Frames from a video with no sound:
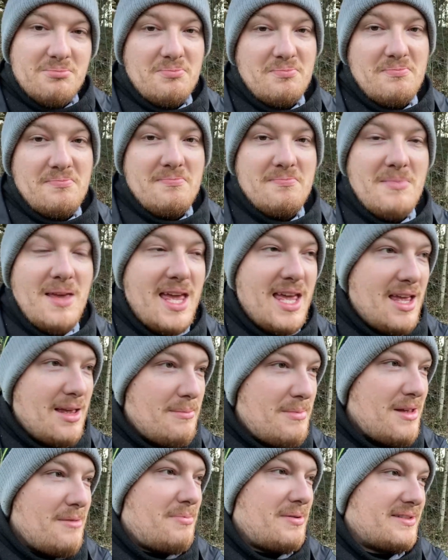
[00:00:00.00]

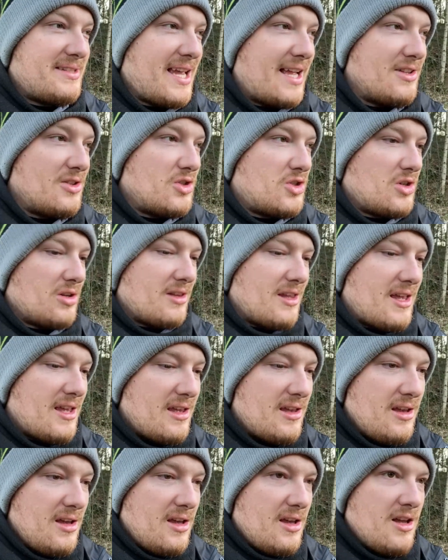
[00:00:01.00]
Maybe, potentially,
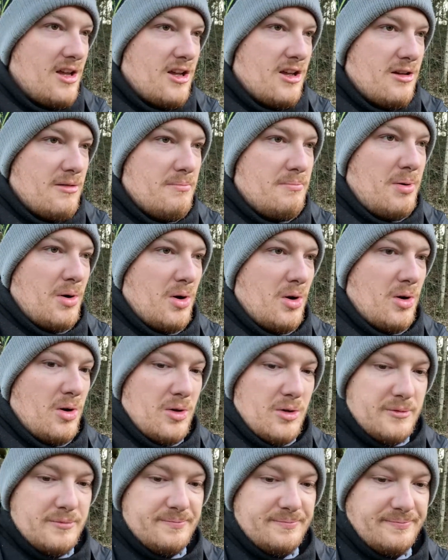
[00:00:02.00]
but